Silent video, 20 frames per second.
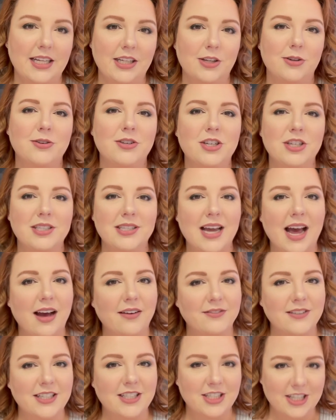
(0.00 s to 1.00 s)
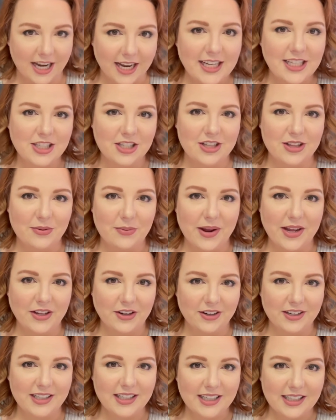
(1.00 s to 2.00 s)
You just have to change the way
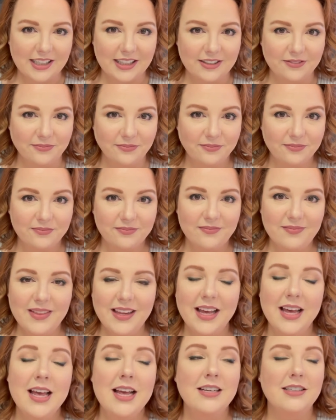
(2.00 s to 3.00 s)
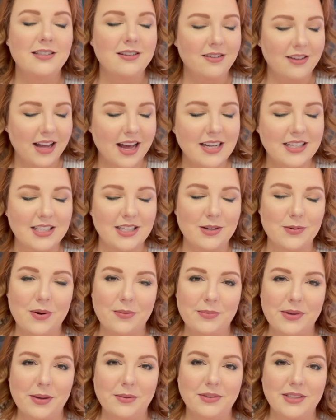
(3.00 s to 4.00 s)
you're eating. So yes, you won't
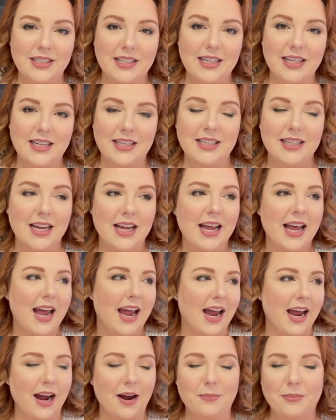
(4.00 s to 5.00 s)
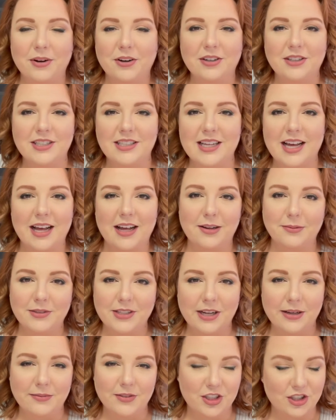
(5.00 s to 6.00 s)
be able to eat hamburgers that helped
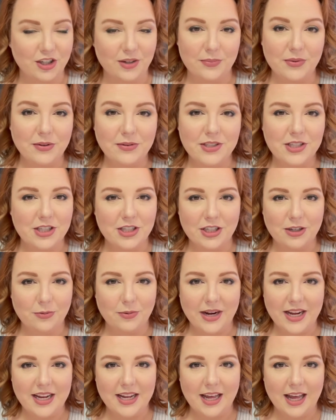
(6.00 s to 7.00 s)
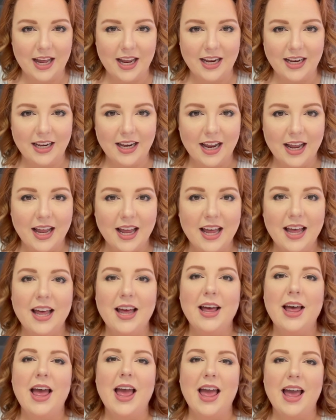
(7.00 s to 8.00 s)
contribute to your weight gain
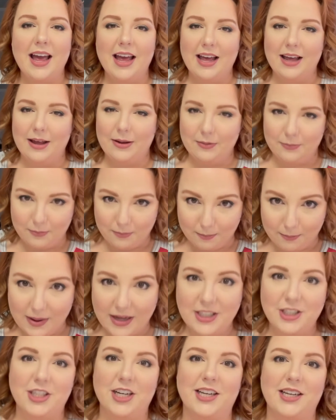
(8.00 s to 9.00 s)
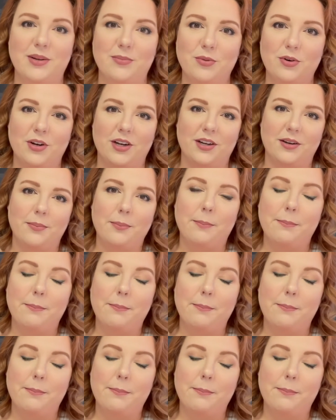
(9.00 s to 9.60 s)
much anymore.